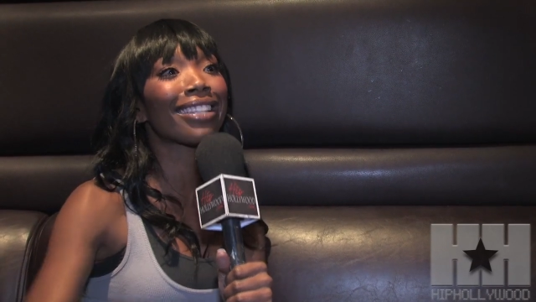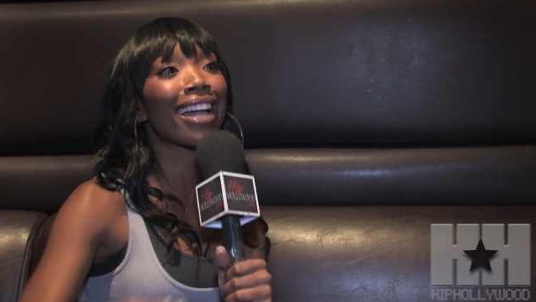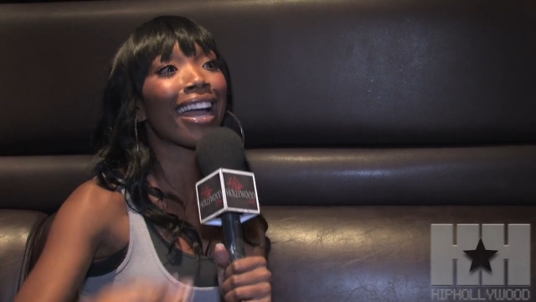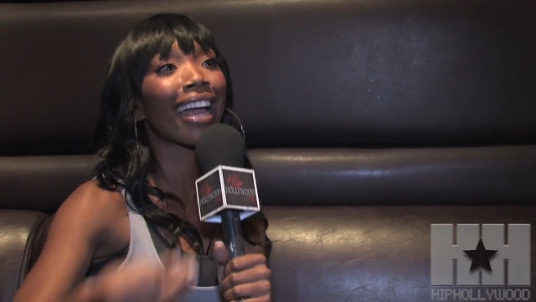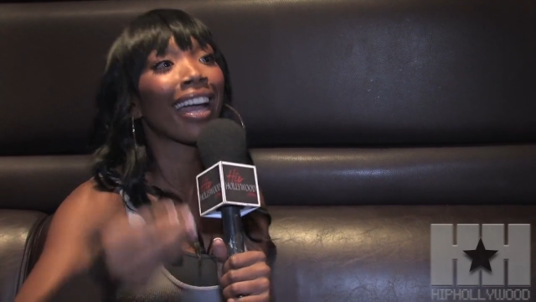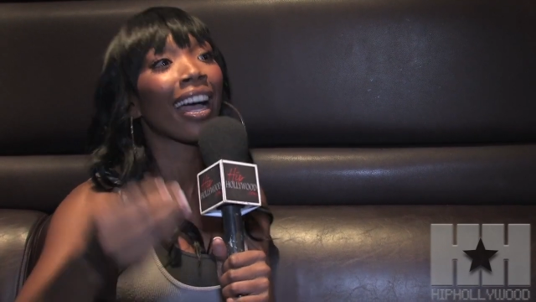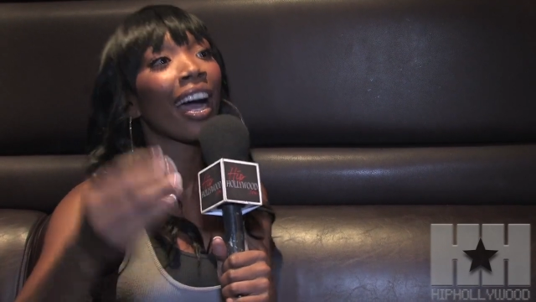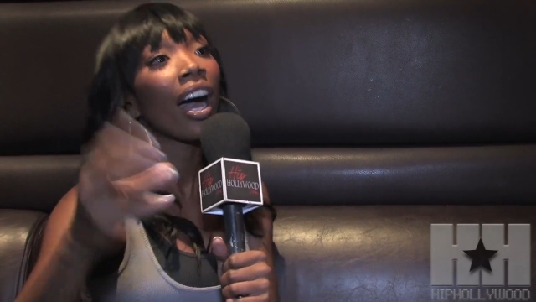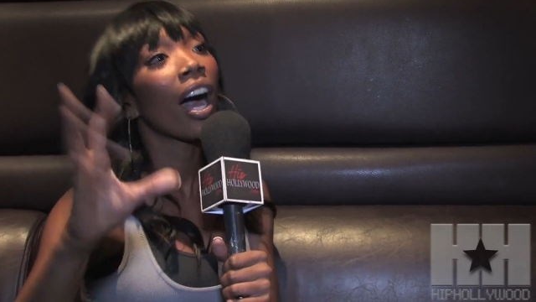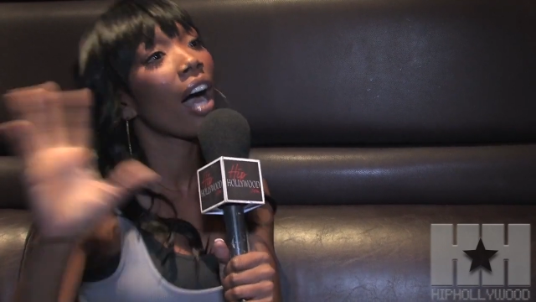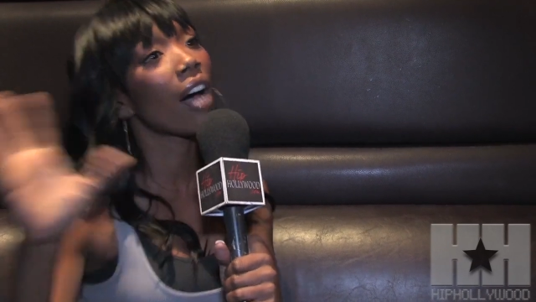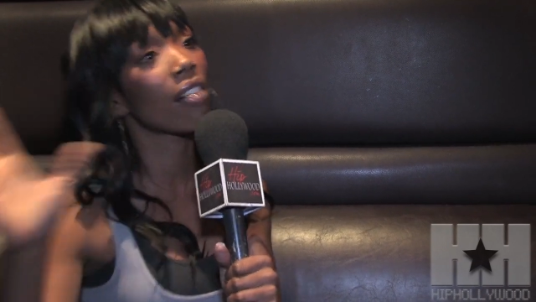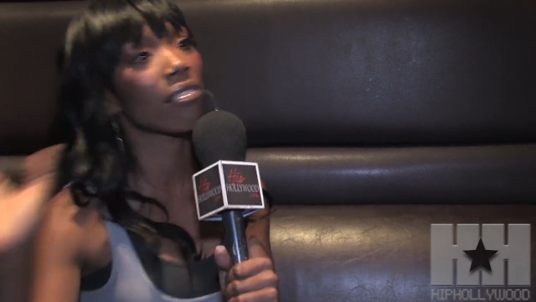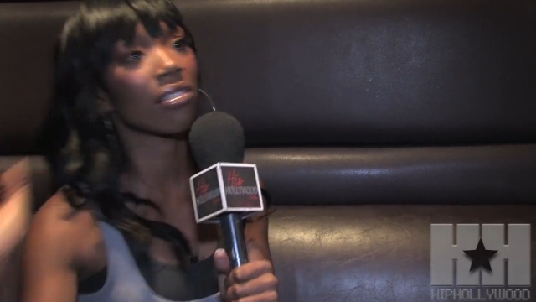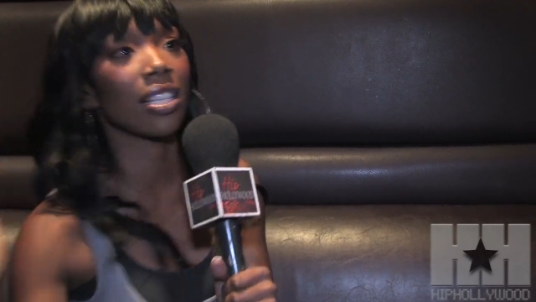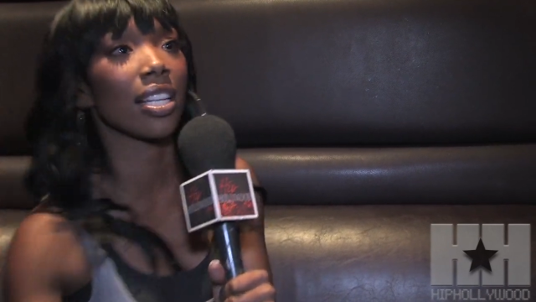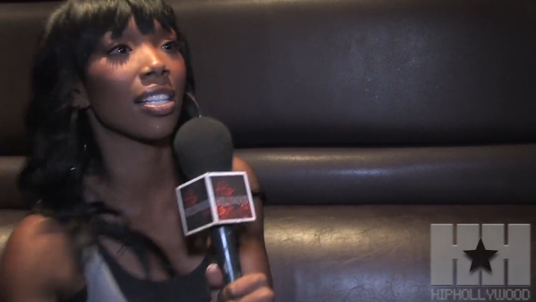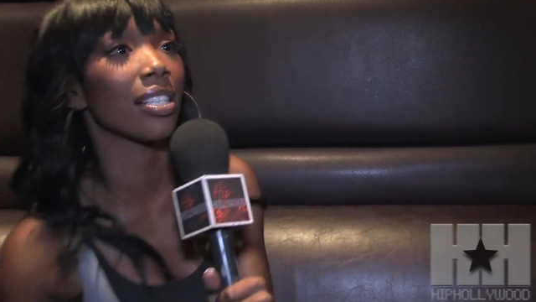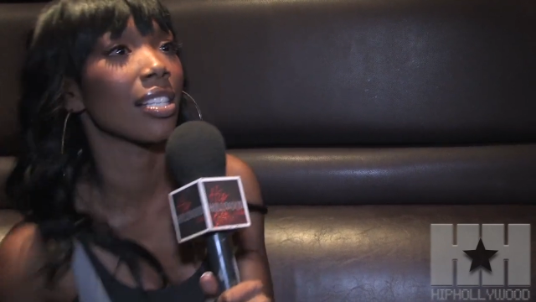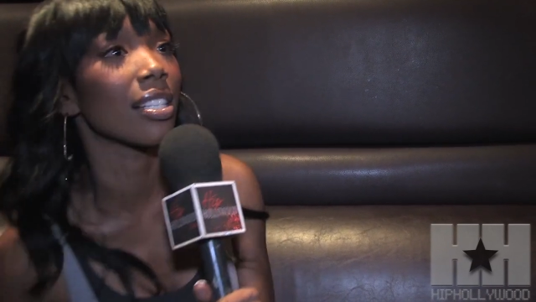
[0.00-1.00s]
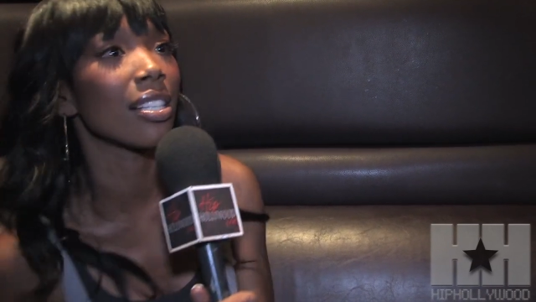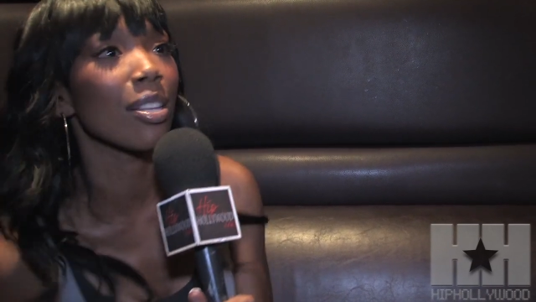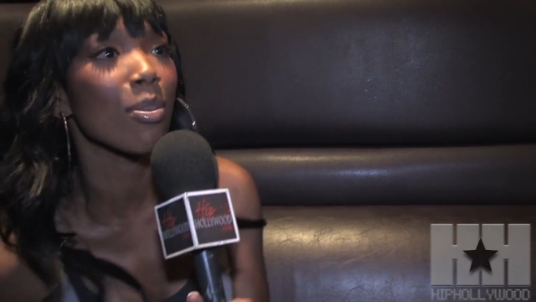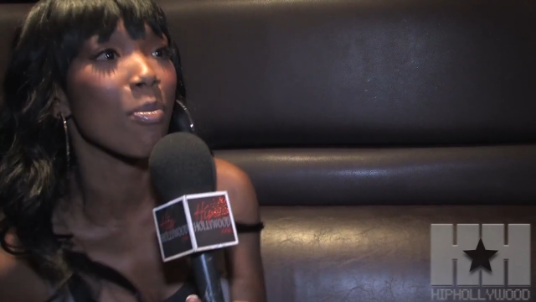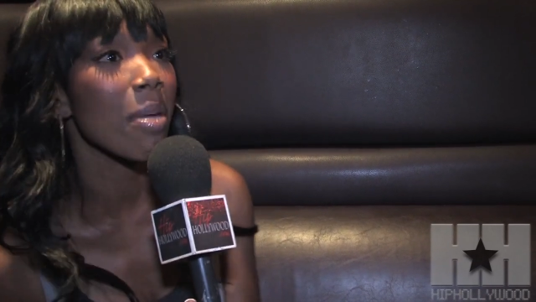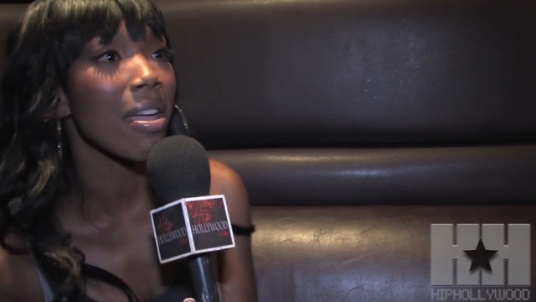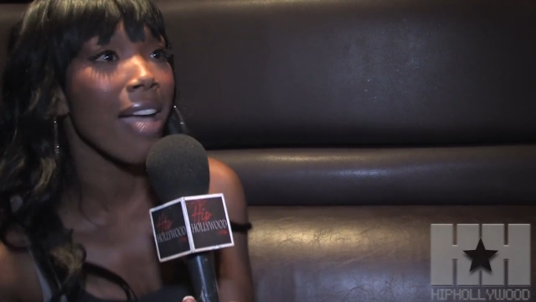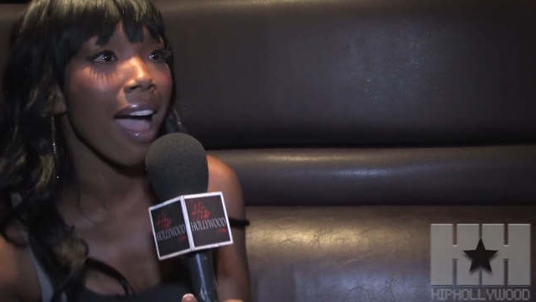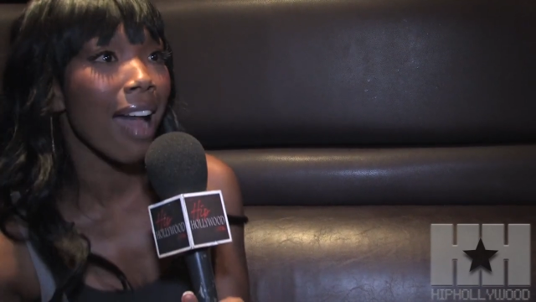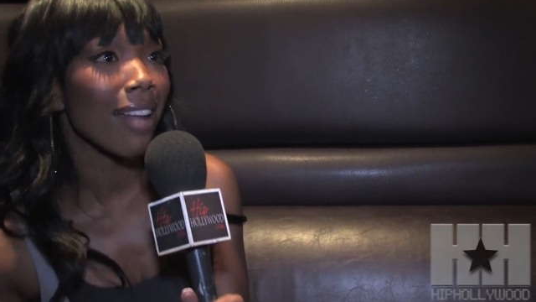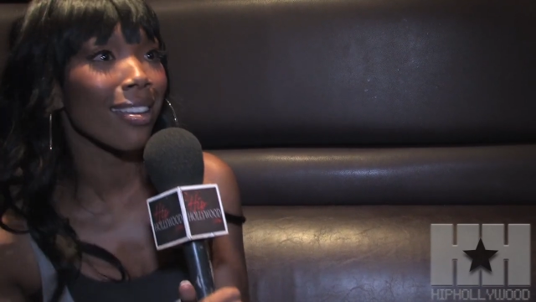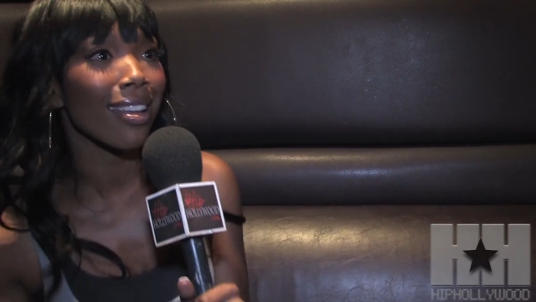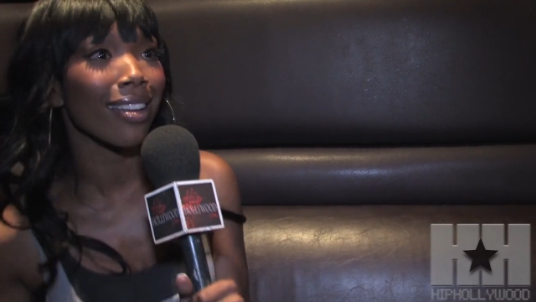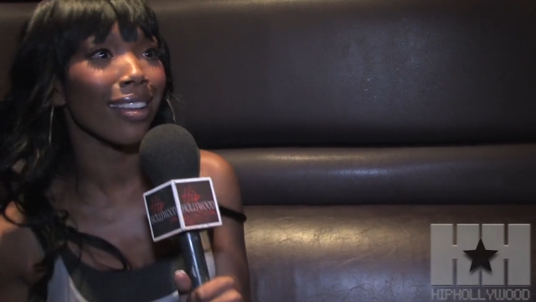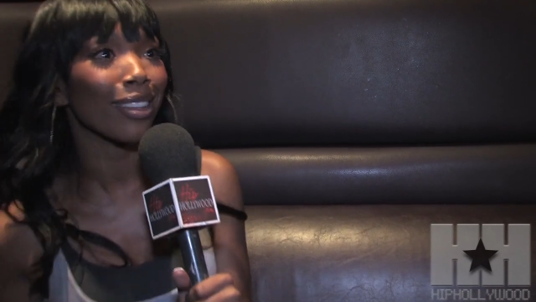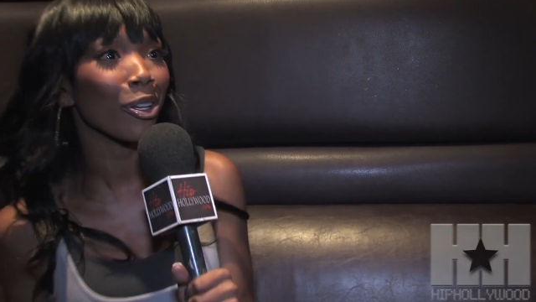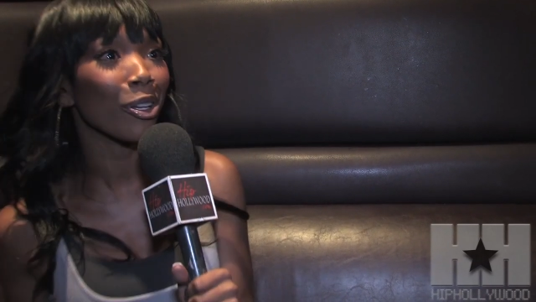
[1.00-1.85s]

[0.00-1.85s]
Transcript: like Oh, season two, we got to get a